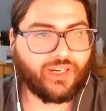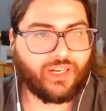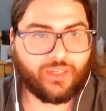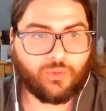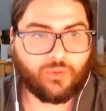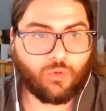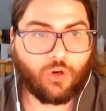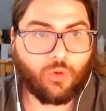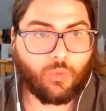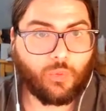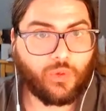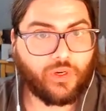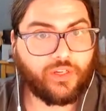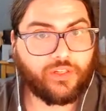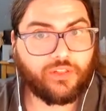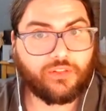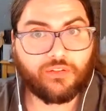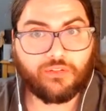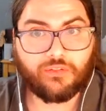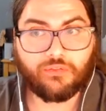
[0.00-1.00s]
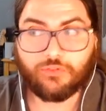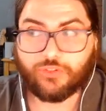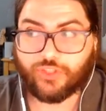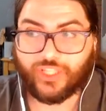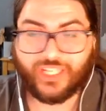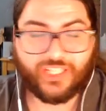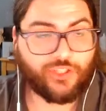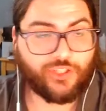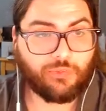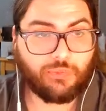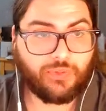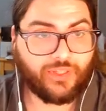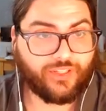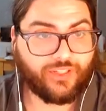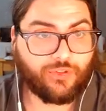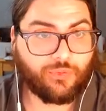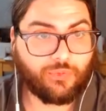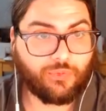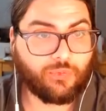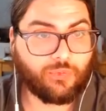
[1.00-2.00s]
Like row one changes
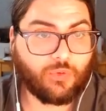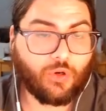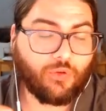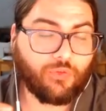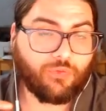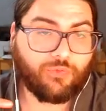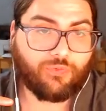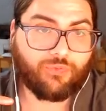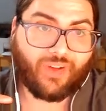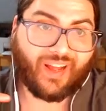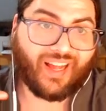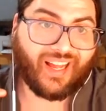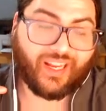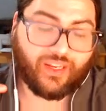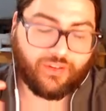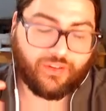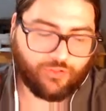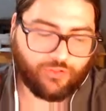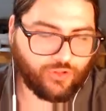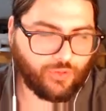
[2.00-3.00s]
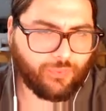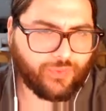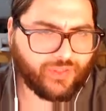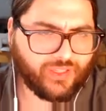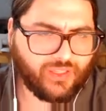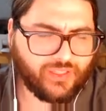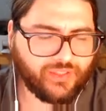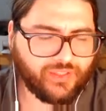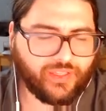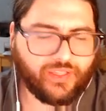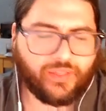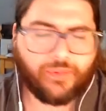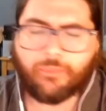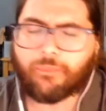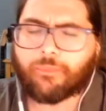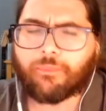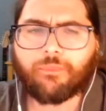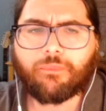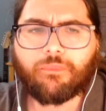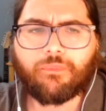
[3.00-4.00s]
places with row five or something like that.
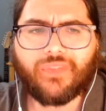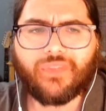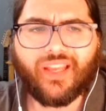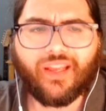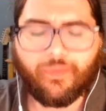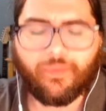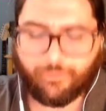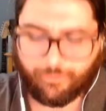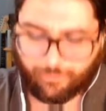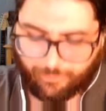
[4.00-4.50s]
Yeah.